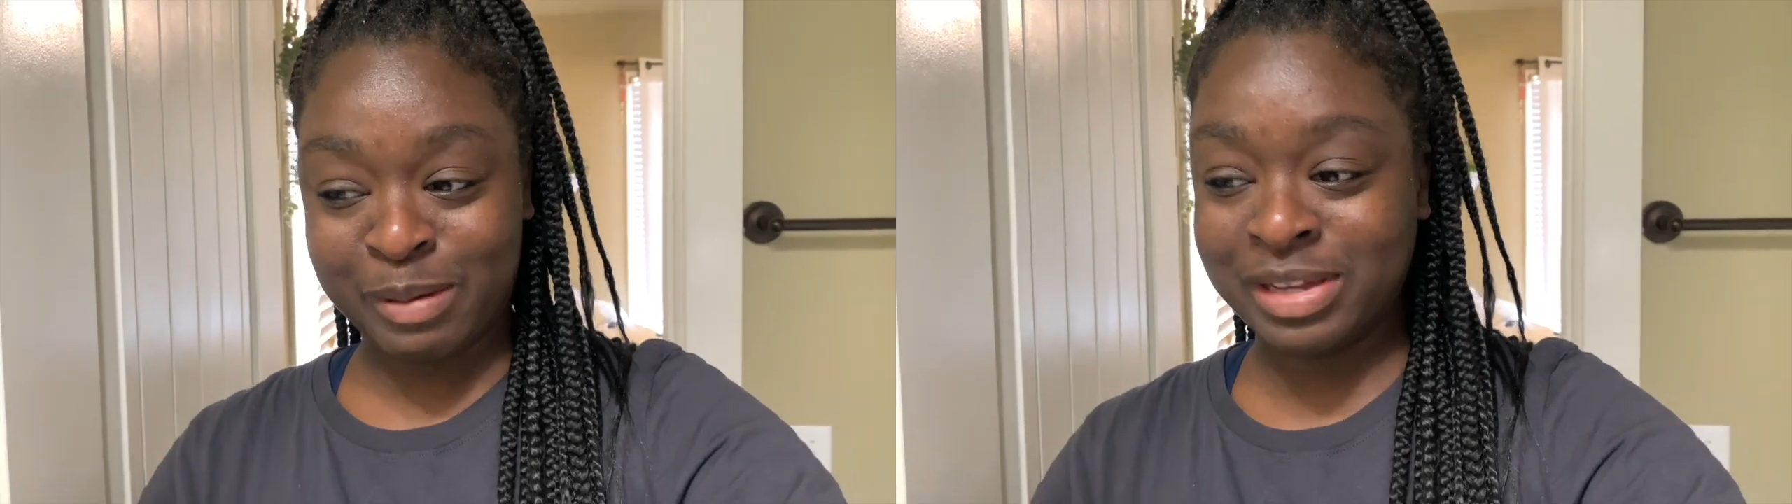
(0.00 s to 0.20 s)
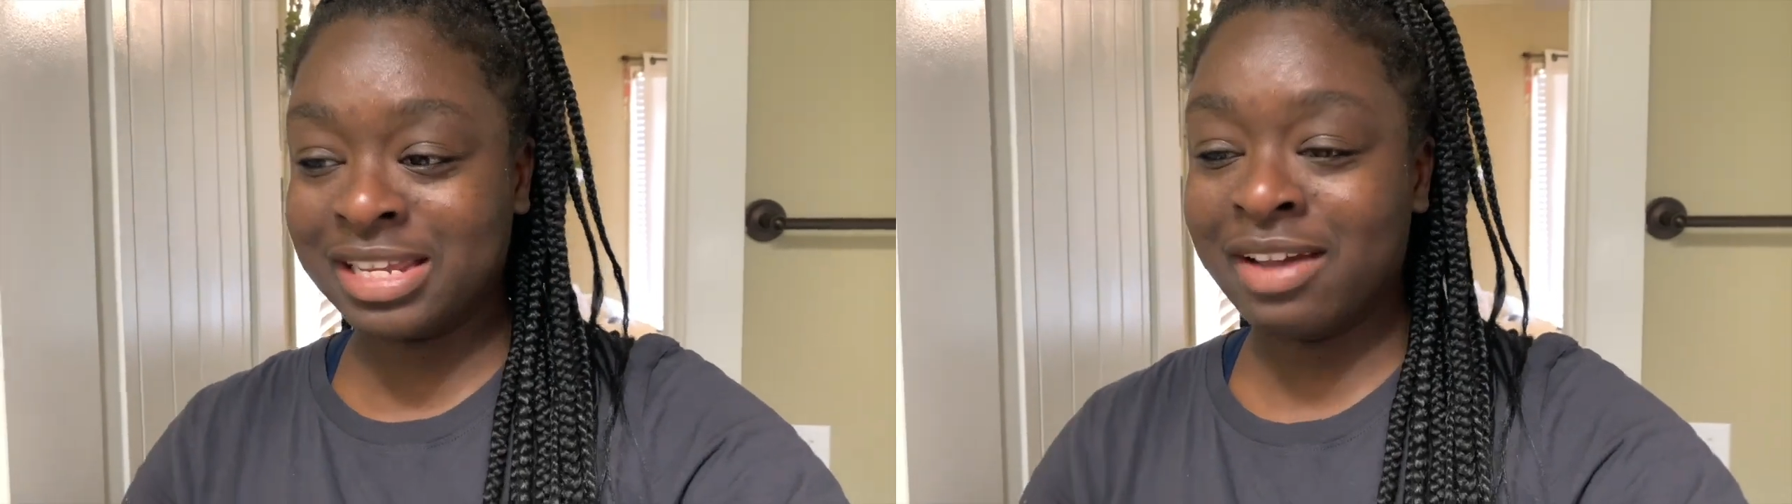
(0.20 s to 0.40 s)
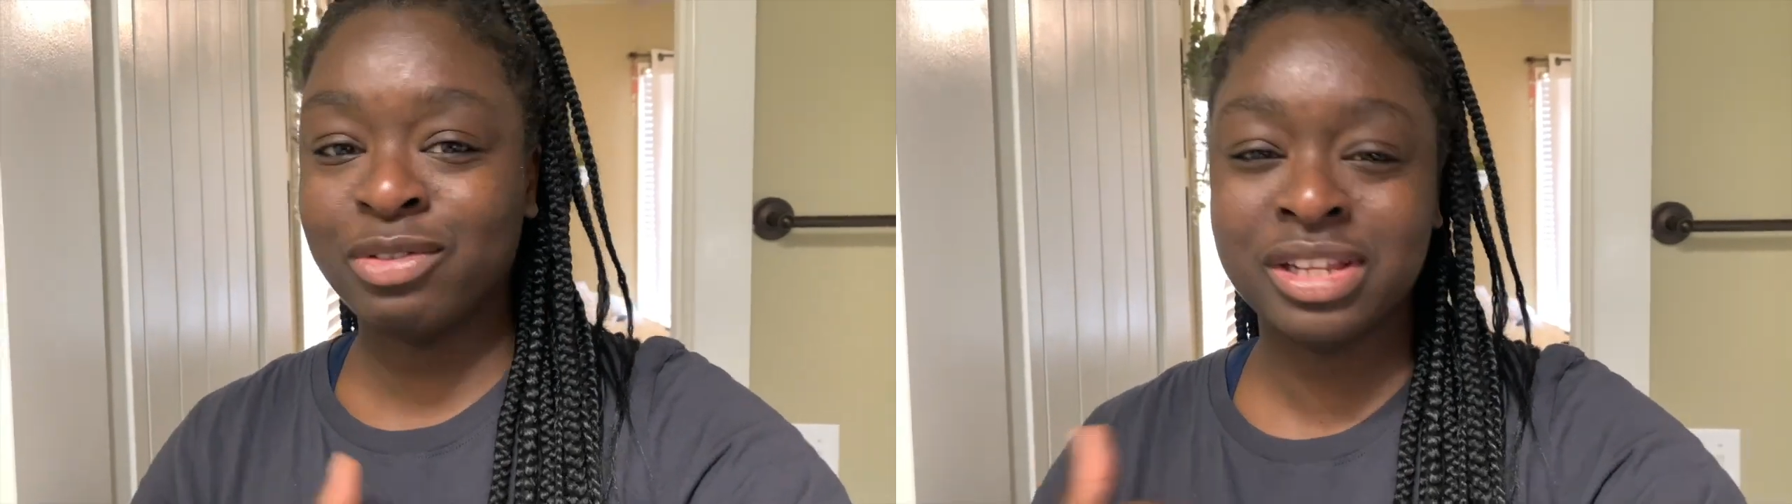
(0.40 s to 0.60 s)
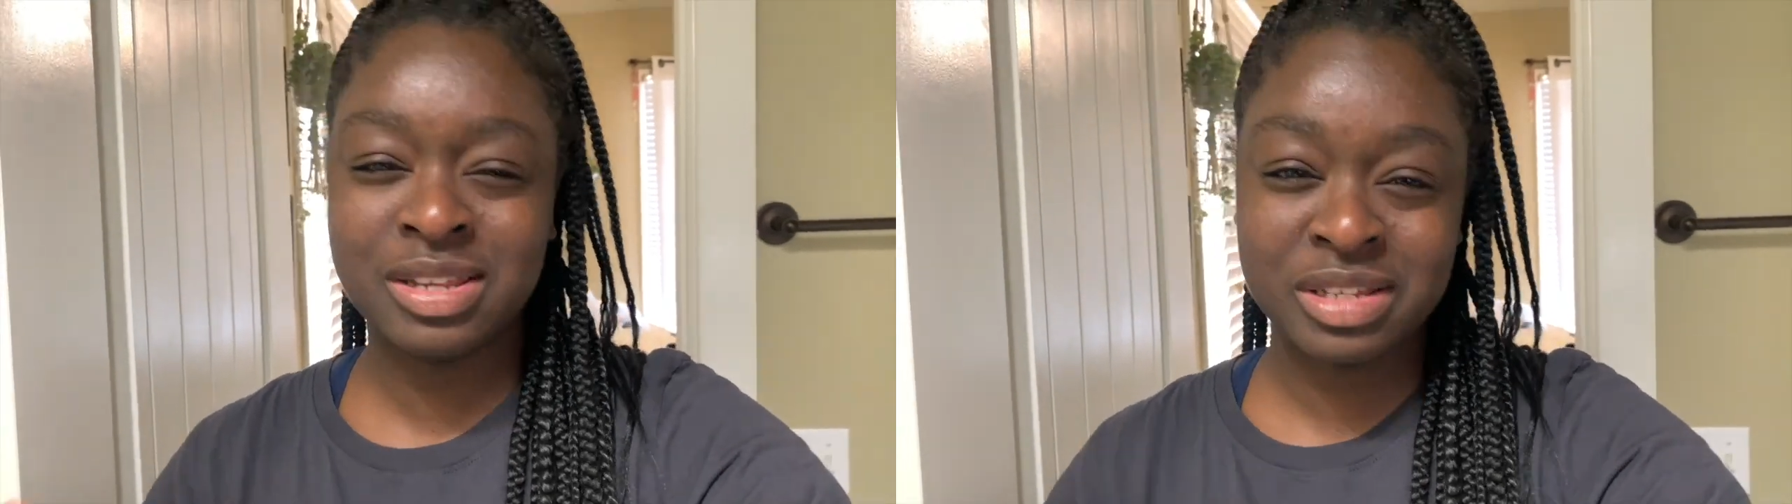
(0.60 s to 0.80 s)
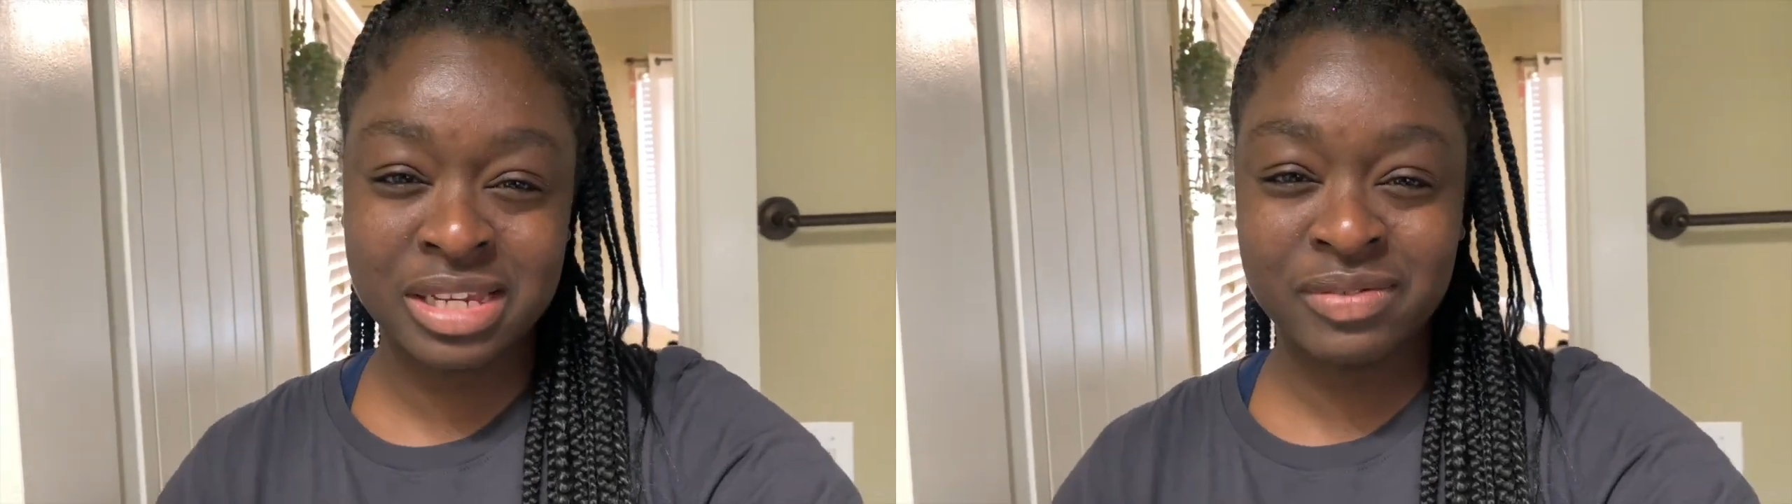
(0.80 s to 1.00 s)
because I have really
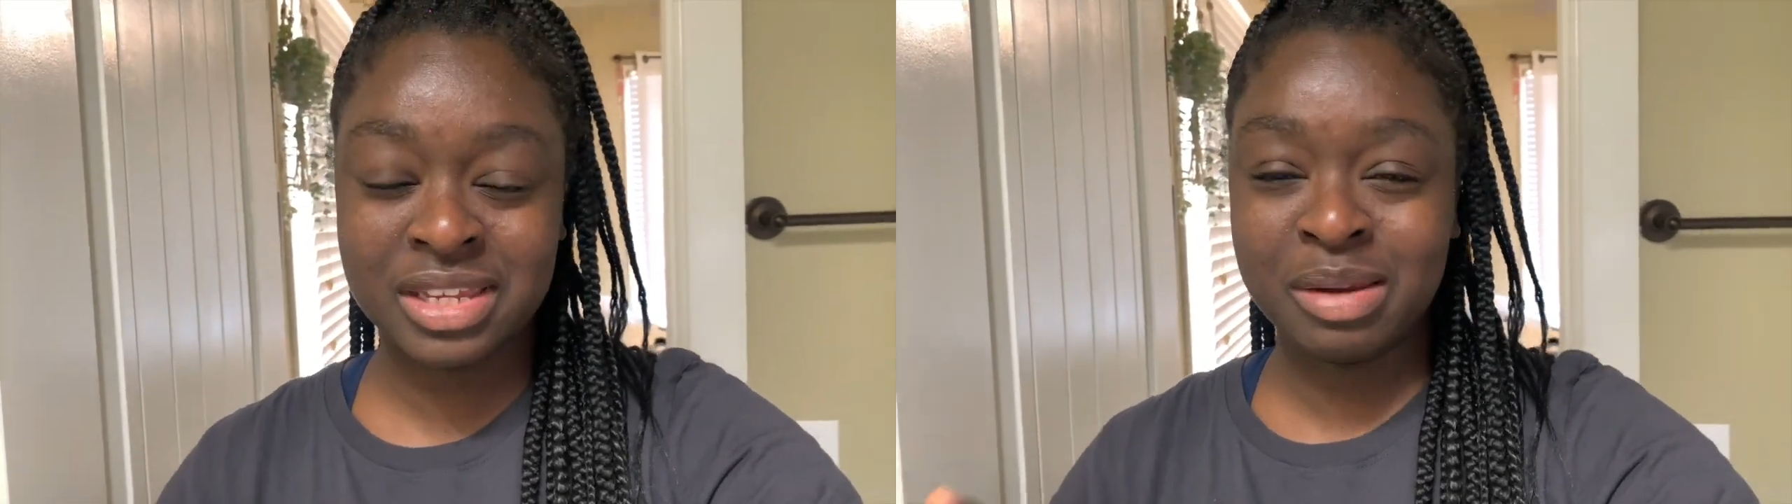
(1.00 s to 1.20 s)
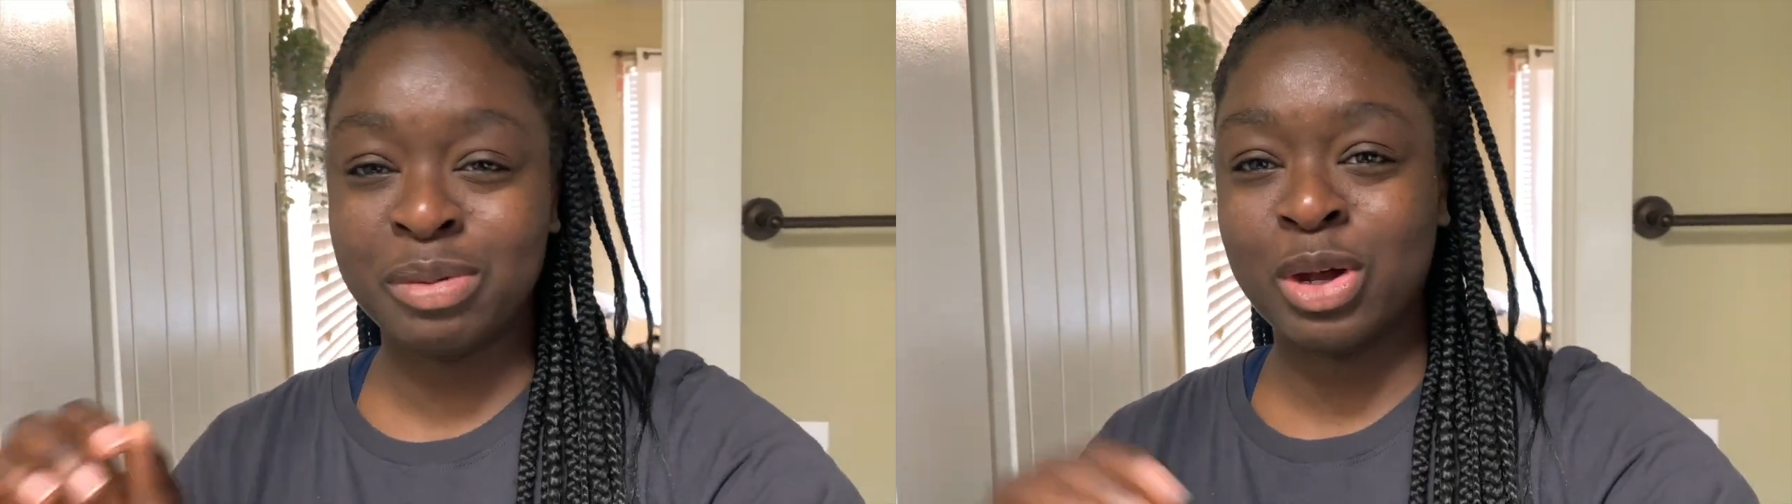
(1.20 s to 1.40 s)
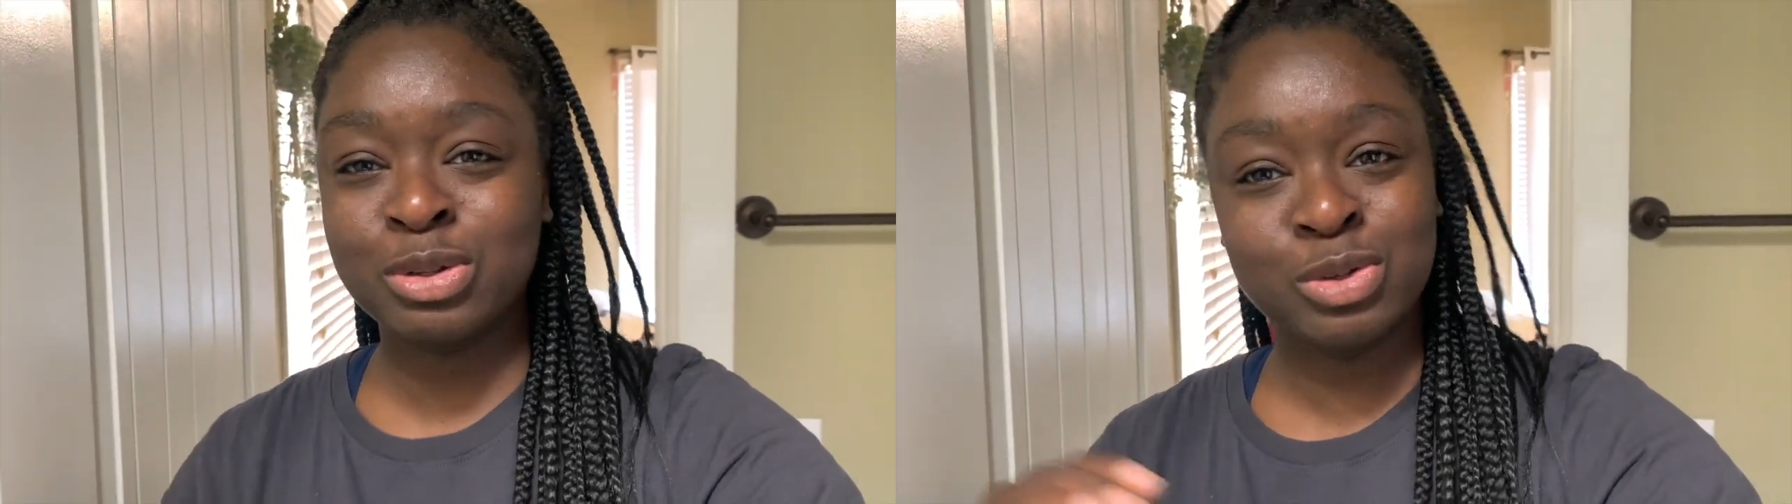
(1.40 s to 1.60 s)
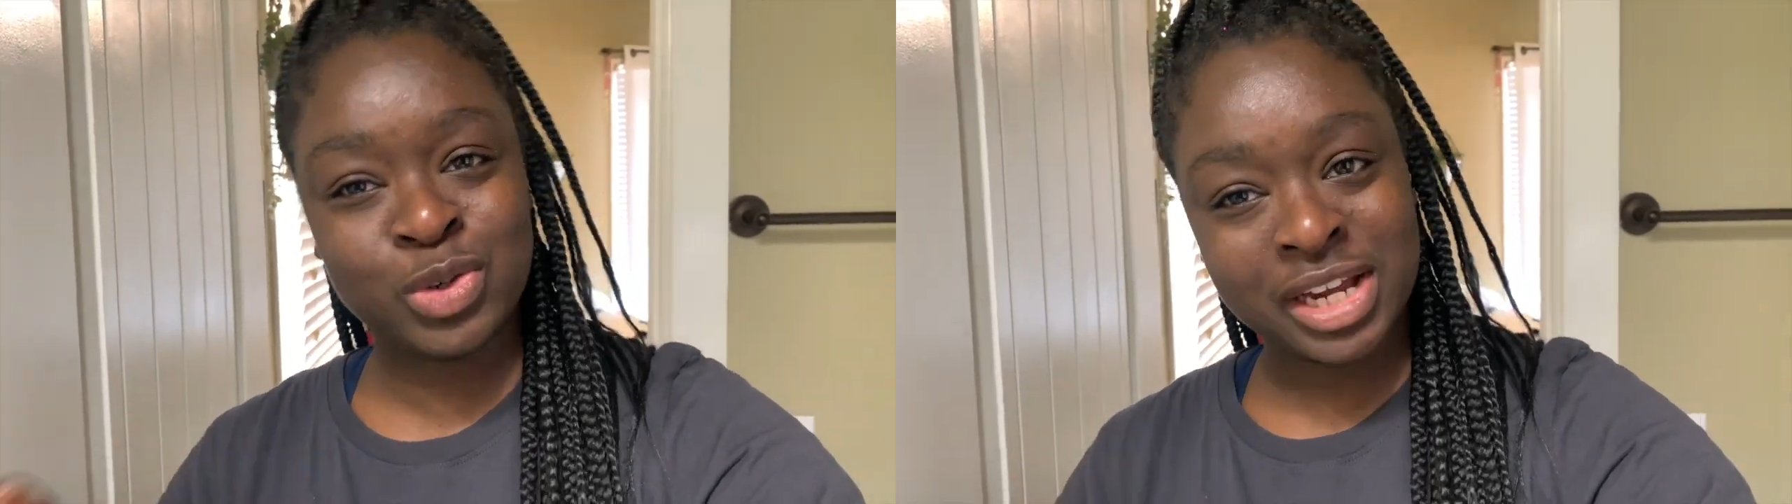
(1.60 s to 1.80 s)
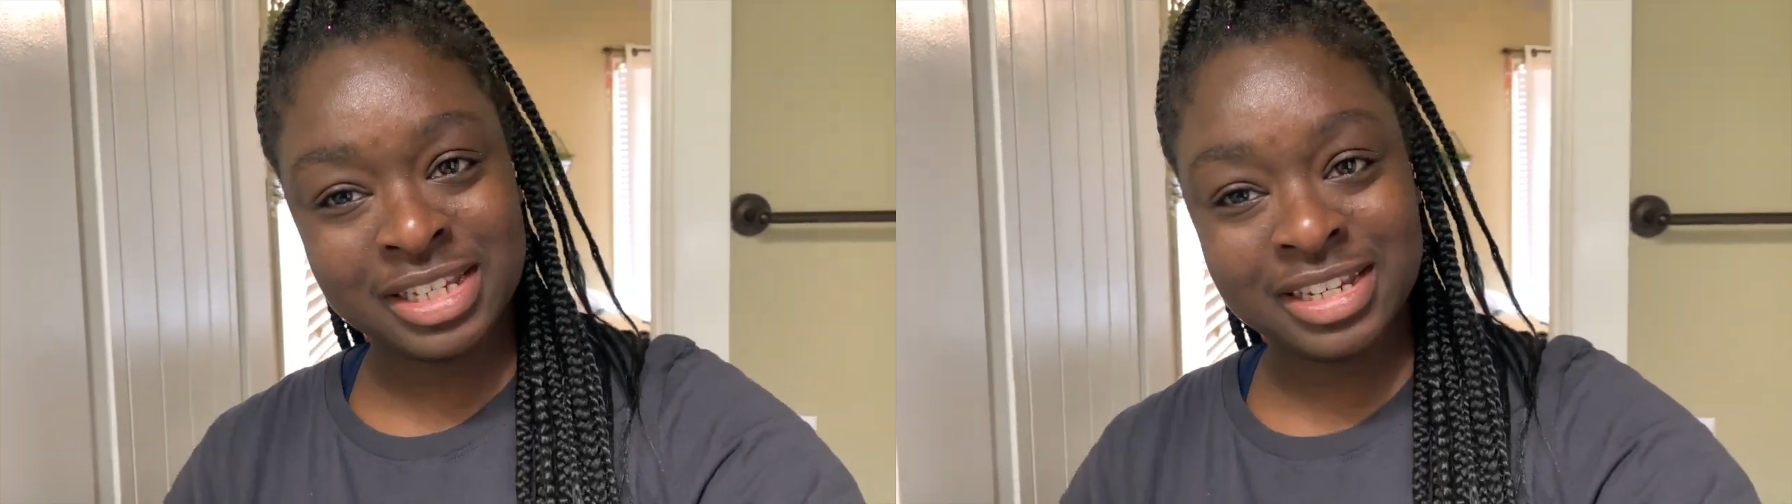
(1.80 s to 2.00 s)
sensitive skin but also
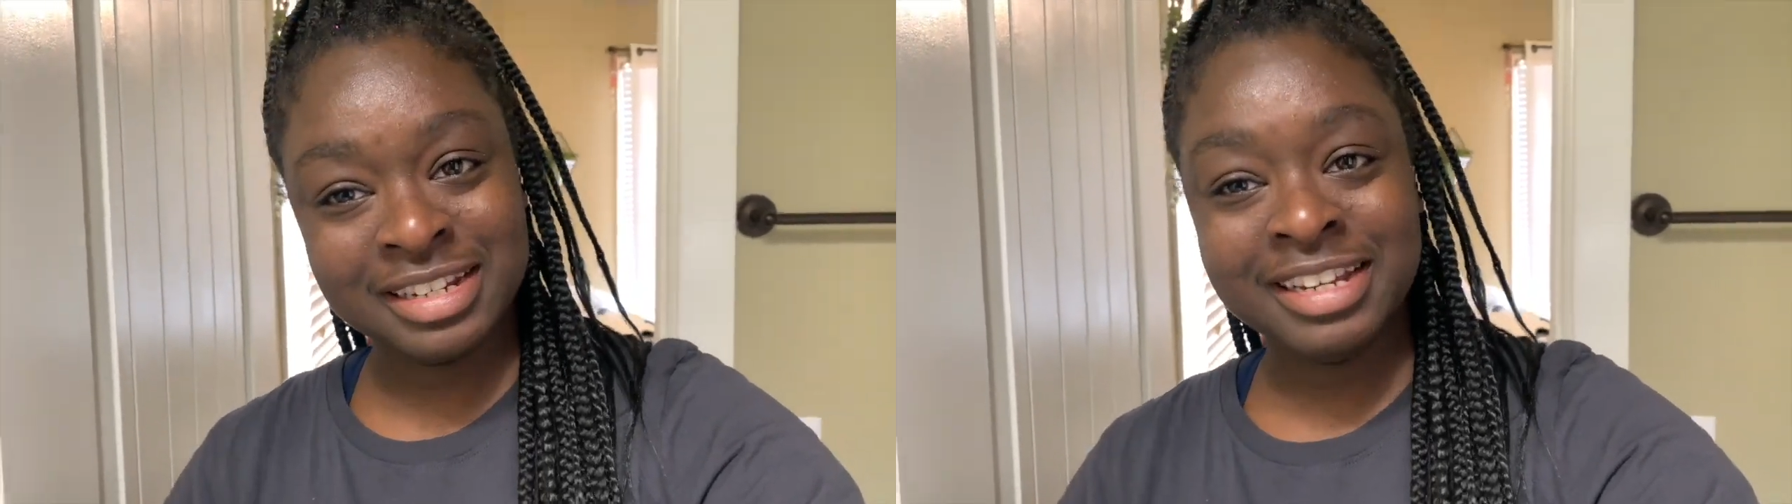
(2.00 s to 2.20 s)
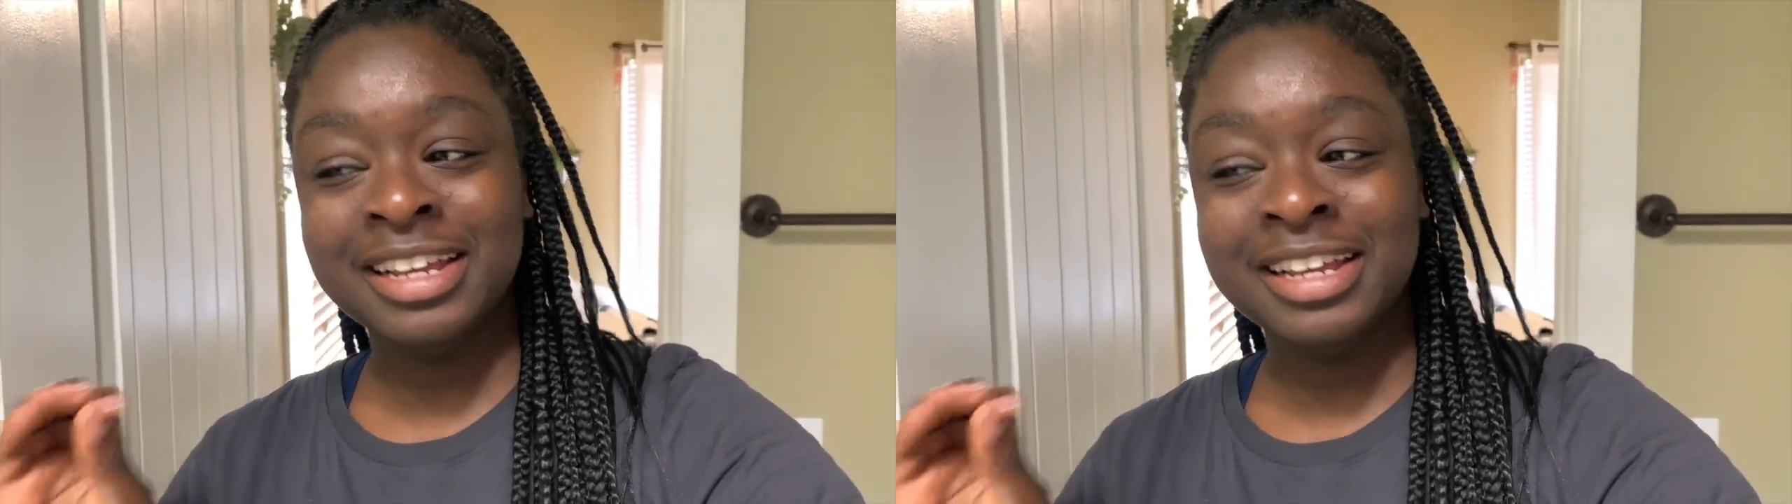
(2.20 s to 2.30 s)
dry skin.